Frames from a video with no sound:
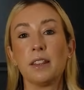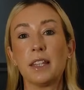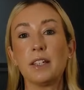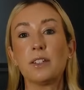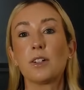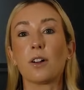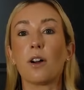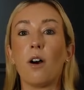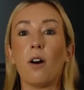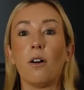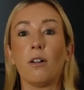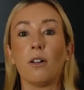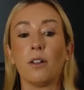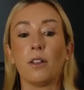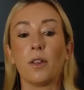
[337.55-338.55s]
These are
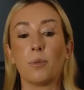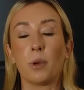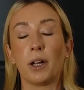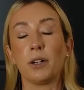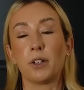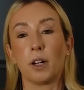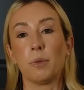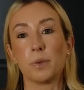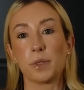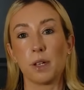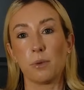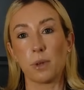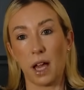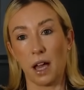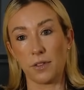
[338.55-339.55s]
all the breadcrumbs
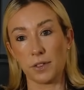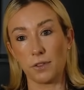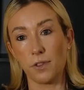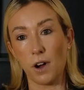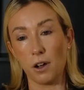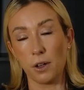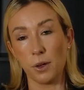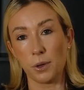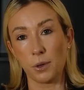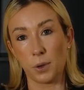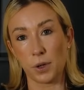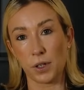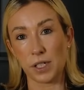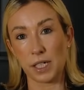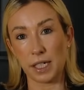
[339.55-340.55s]
that we have to follow in
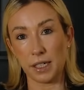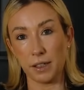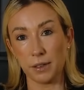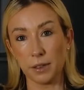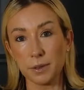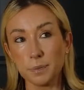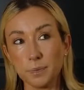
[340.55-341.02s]
order to heal.